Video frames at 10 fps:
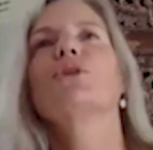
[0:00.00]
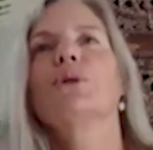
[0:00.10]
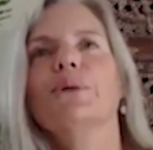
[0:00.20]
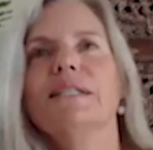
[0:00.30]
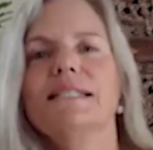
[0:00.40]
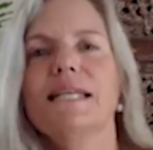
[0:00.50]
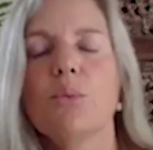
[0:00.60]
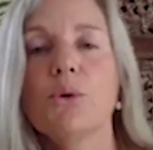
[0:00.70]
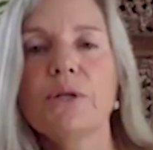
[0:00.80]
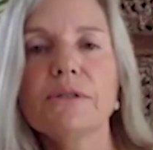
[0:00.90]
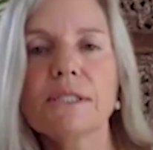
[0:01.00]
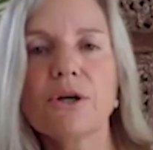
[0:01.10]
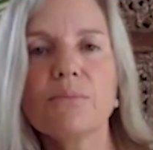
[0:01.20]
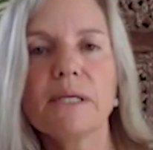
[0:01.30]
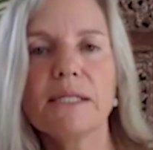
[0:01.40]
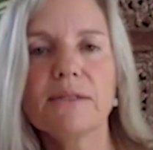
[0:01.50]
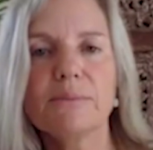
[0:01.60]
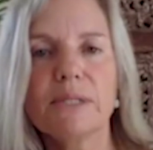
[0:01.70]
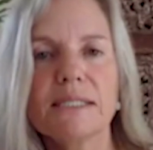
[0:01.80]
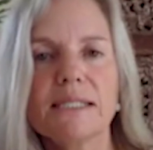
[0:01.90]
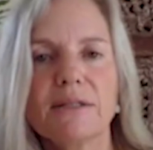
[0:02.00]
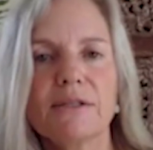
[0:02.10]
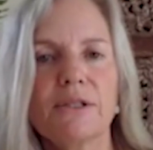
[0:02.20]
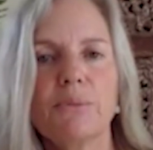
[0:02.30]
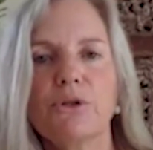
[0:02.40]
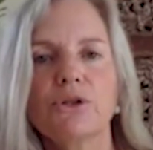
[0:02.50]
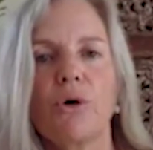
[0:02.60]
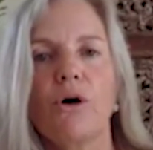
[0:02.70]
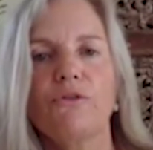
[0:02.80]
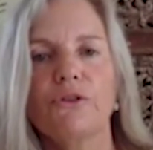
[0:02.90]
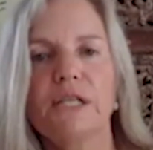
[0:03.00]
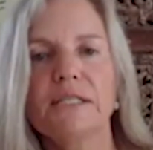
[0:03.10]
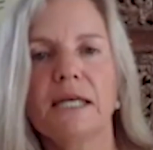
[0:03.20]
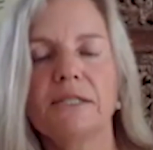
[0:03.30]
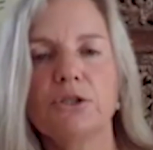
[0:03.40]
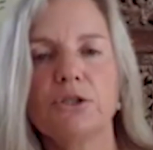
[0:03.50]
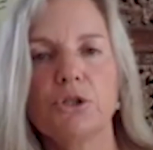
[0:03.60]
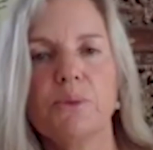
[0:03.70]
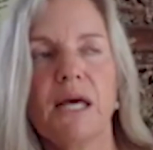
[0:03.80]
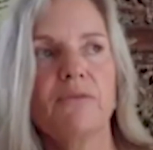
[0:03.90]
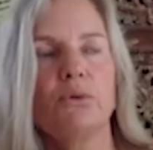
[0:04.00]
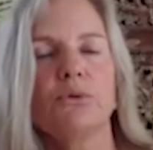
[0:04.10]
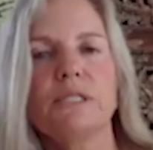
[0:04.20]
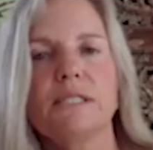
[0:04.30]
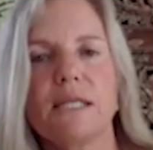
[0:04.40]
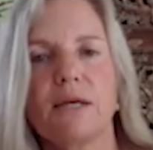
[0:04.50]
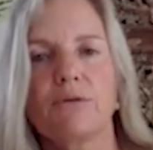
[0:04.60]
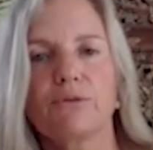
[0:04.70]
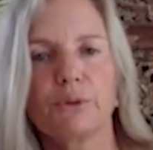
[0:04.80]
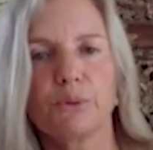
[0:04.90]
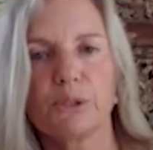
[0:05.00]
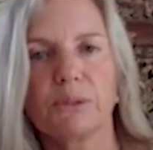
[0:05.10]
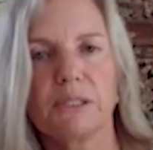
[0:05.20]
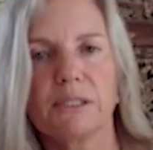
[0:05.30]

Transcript: Sacred fluids. Well, there are so many of them. That's the other thing. We could go off on that tangent too. We have all these sacred fluids